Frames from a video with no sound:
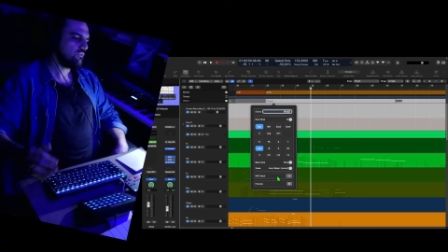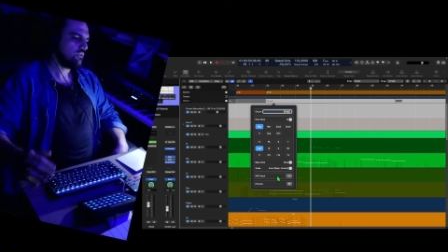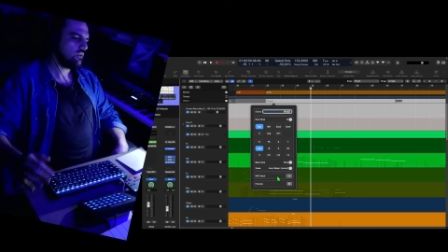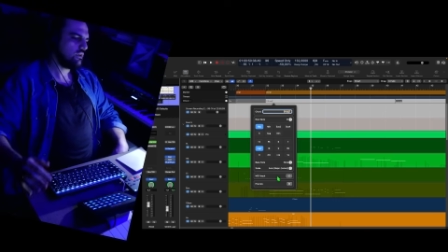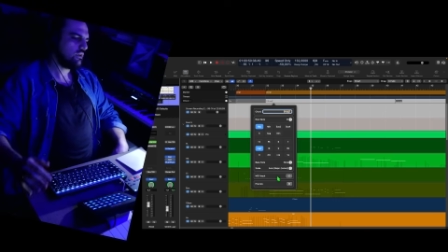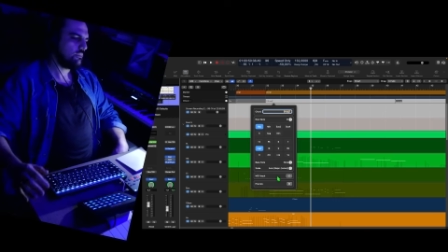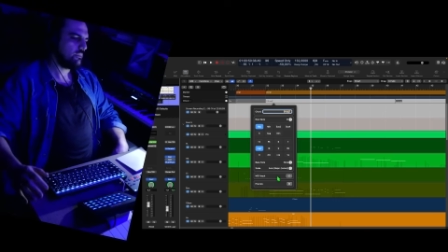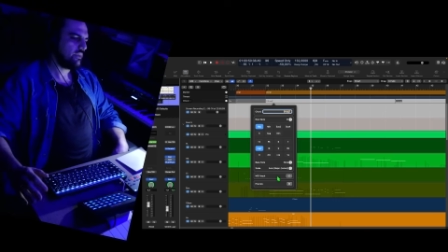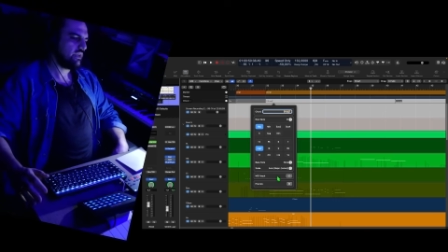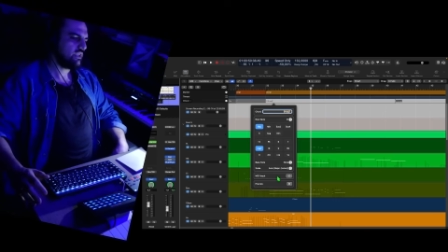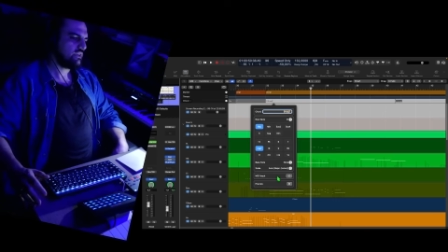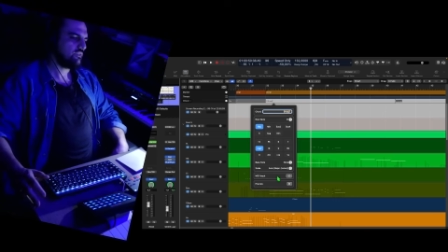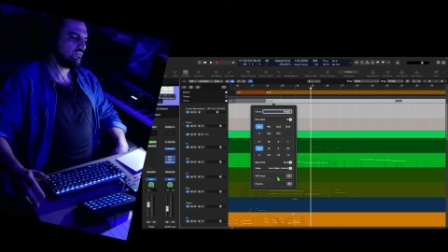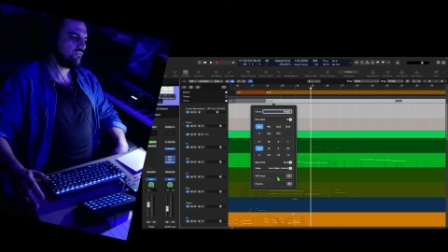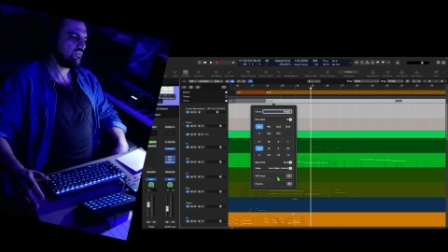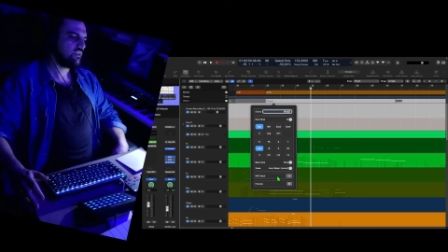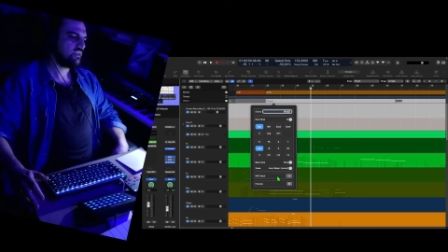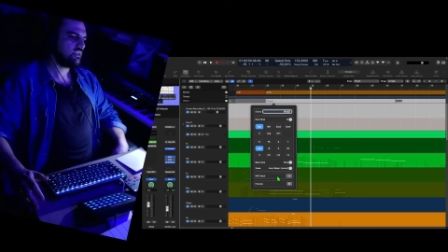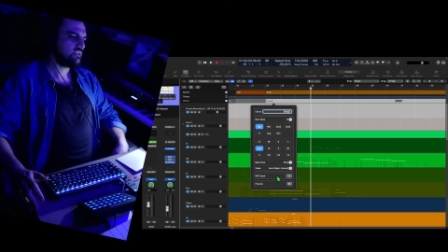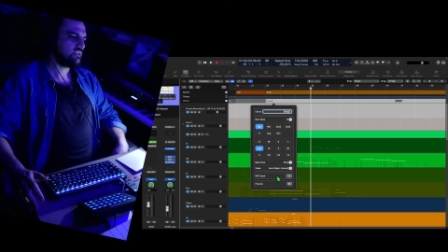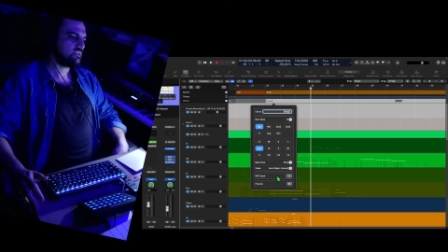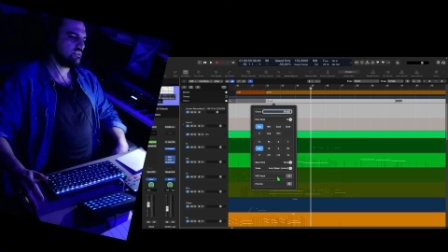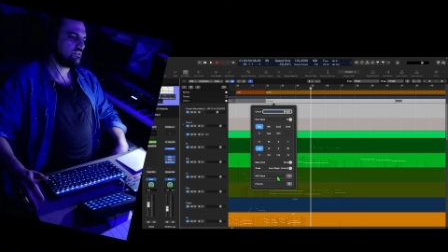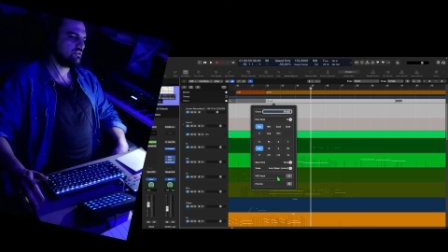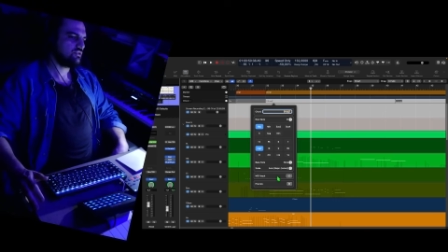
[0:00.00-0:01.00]
many
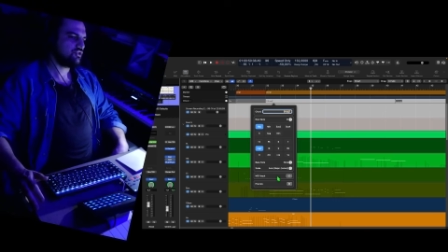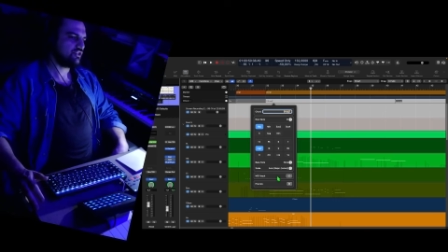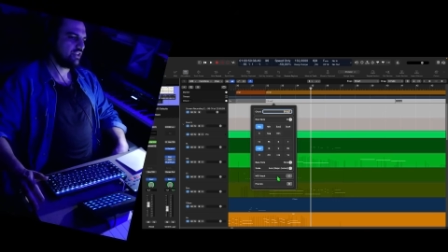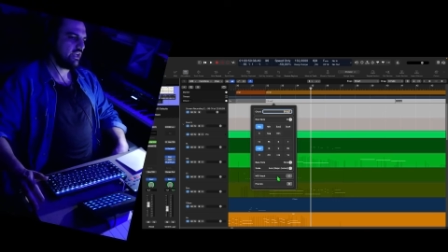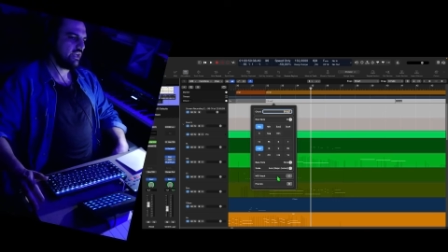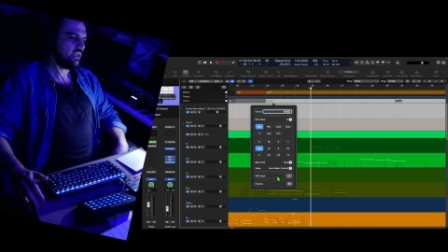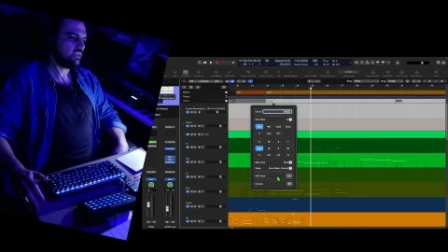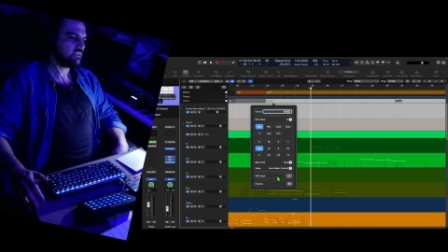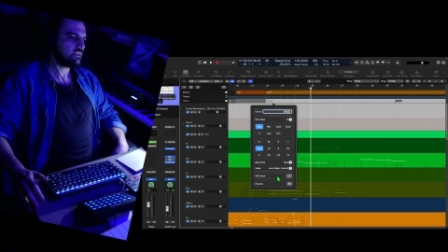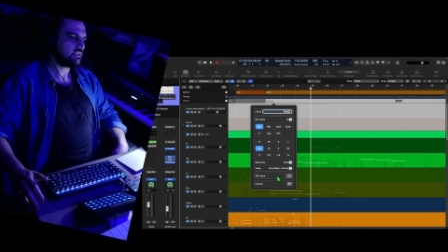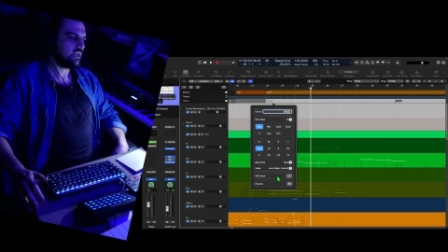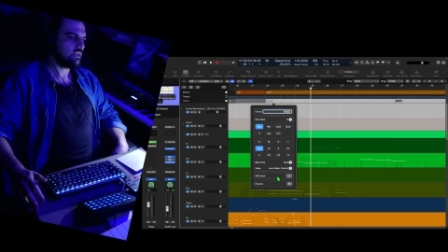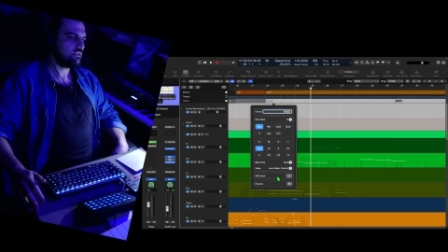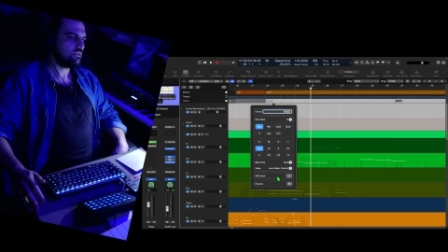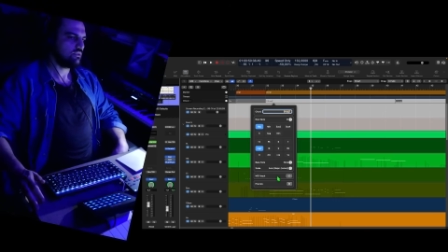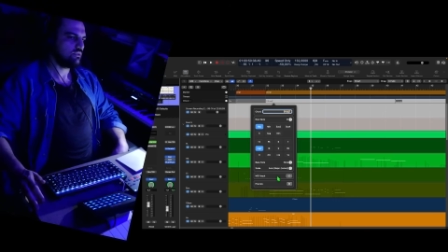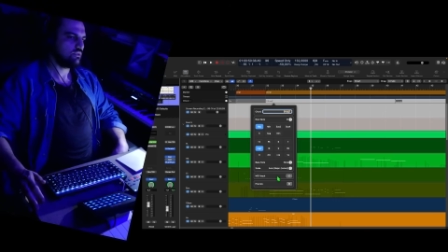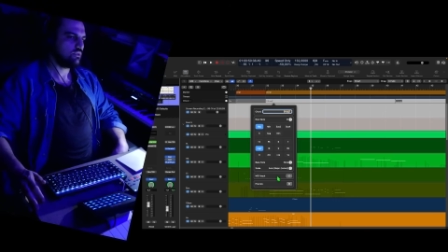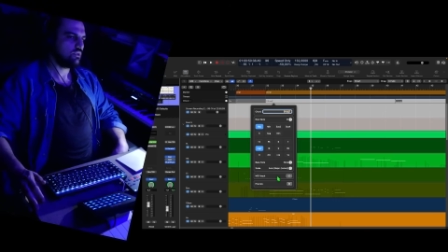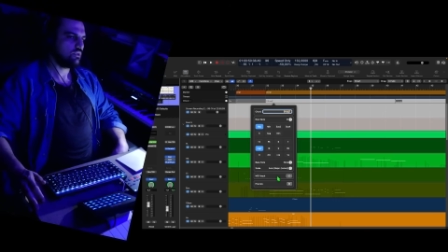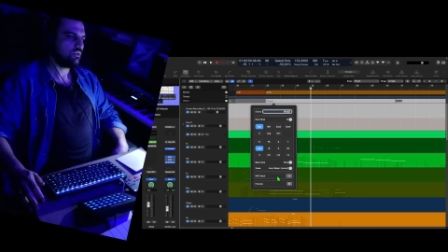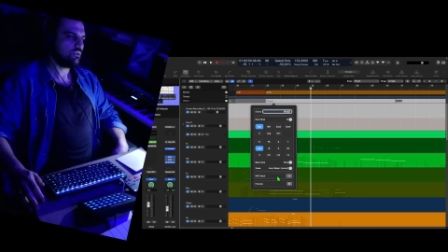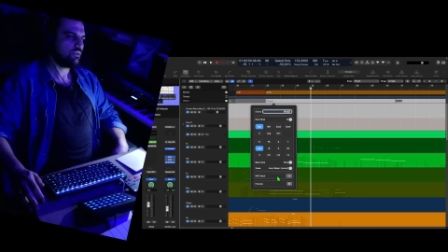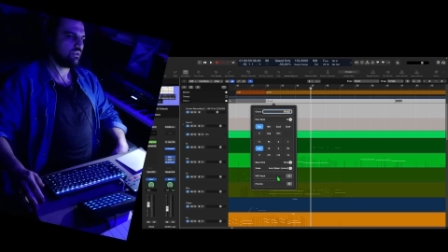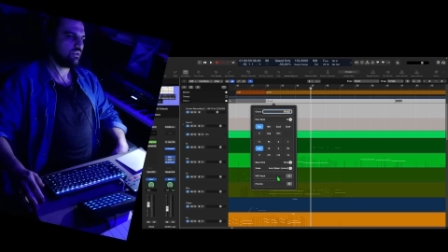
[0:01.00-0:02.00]
things in jazz, I don't
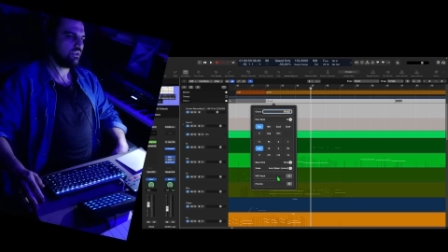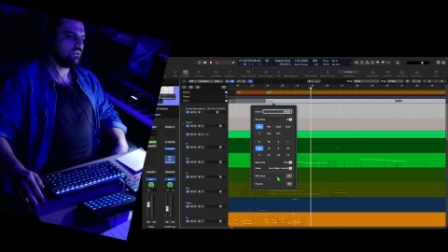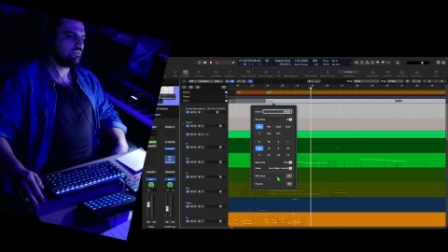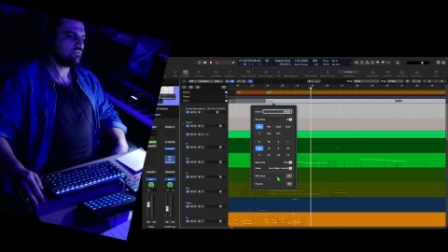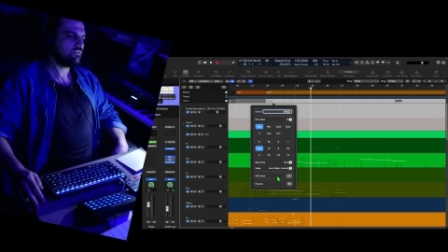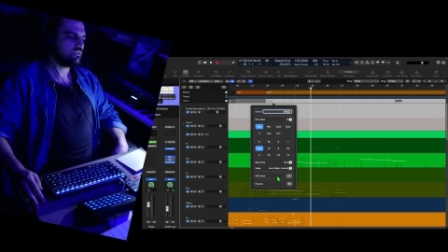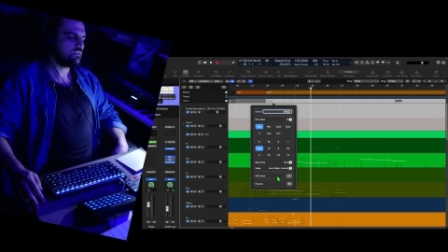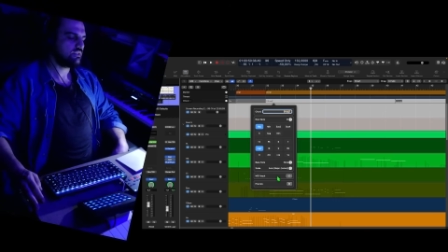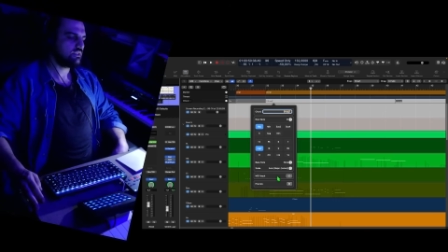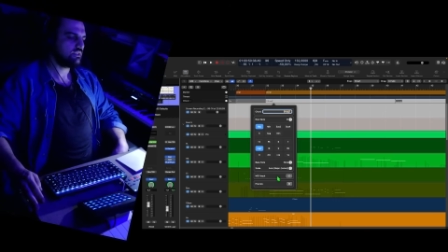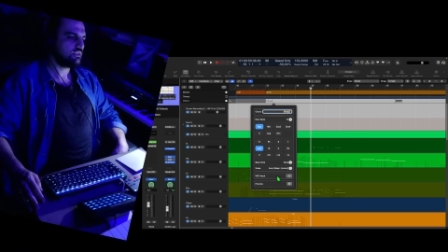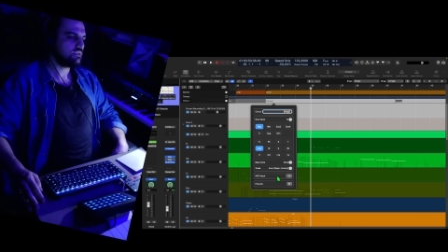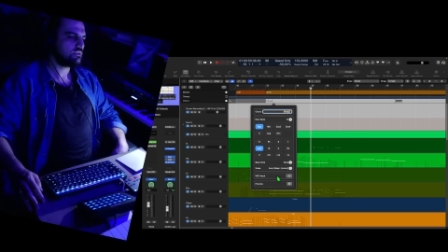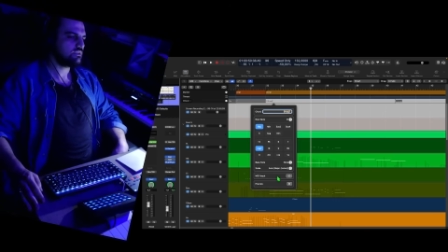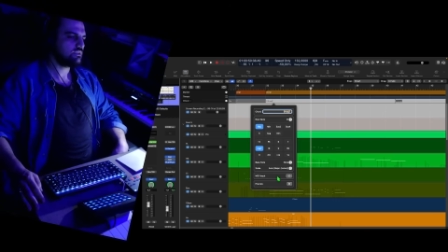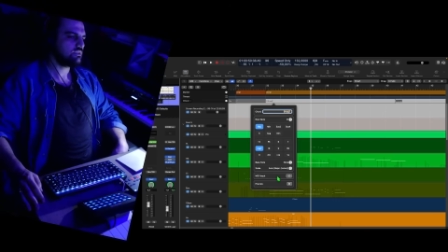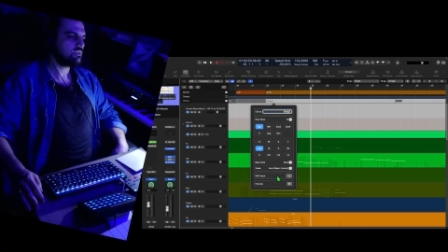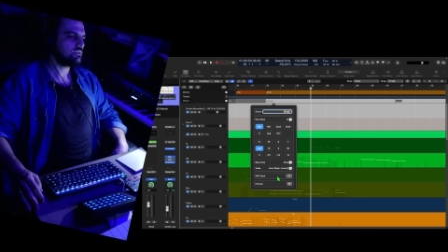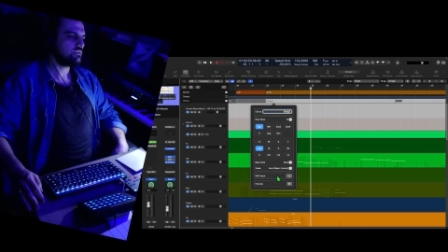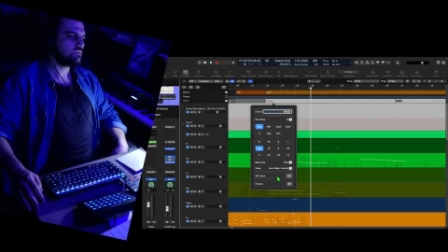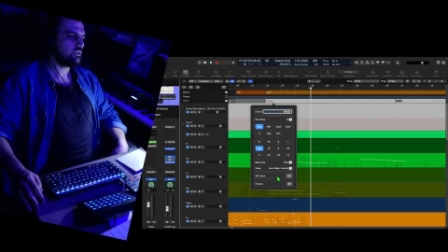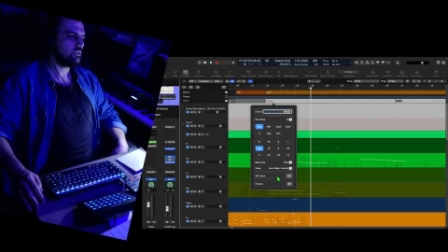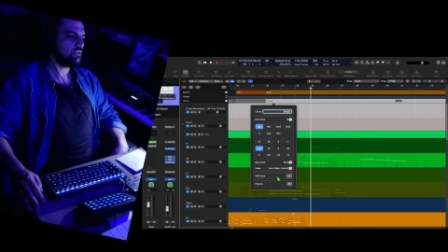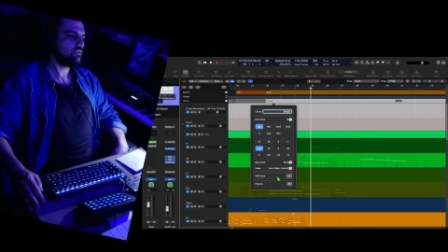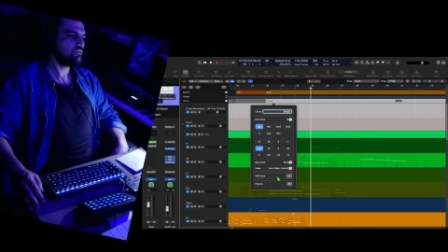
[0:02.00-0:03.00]
know if this
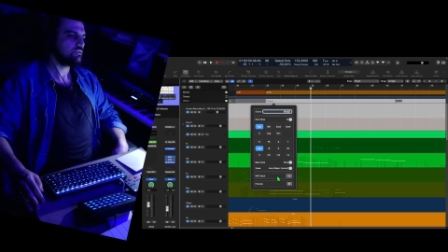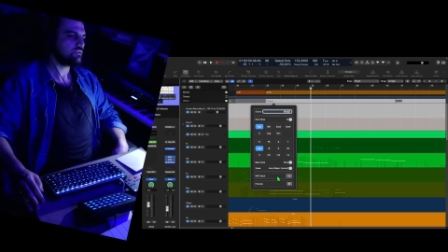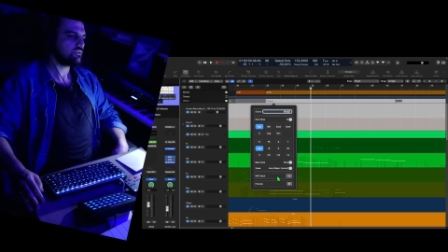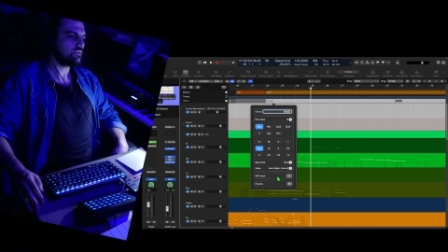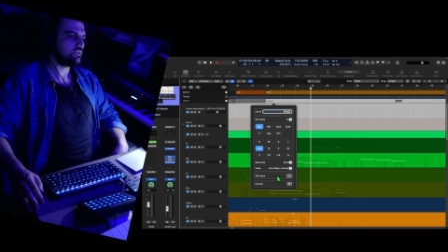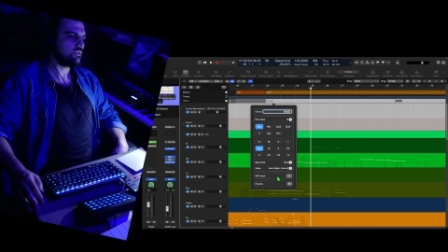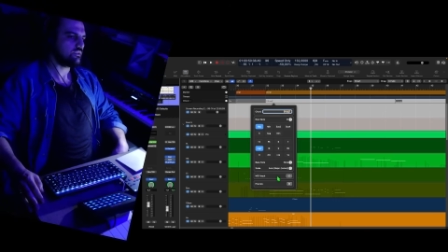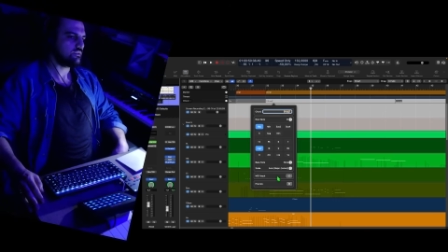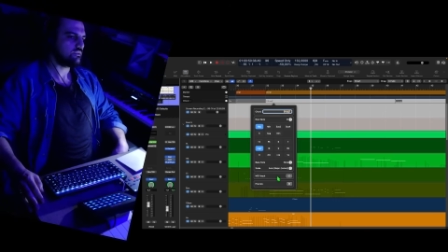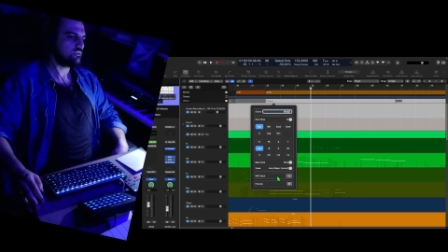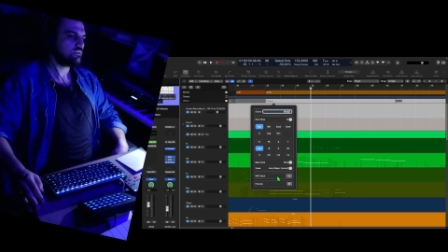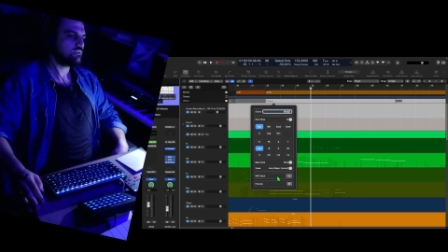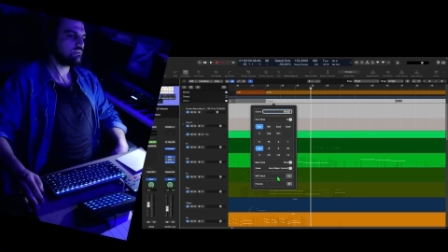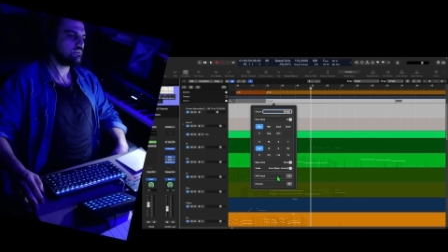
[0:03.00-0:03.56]
is useful.